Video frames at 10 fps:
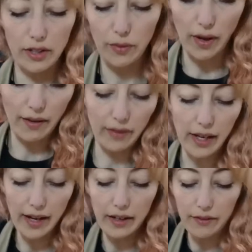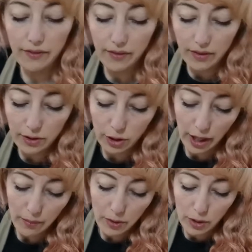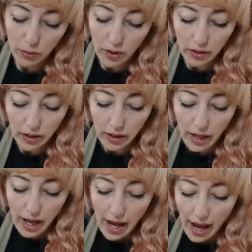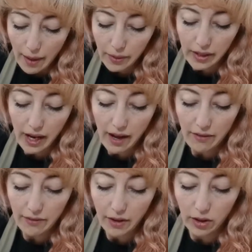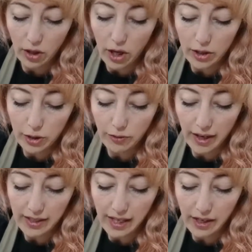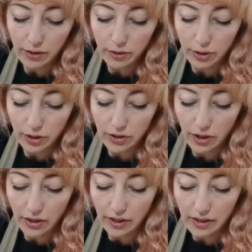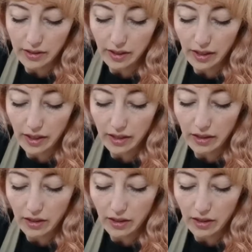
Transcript: do whatever kind of shapes you want. I'm going to have a larger rectangle just on this side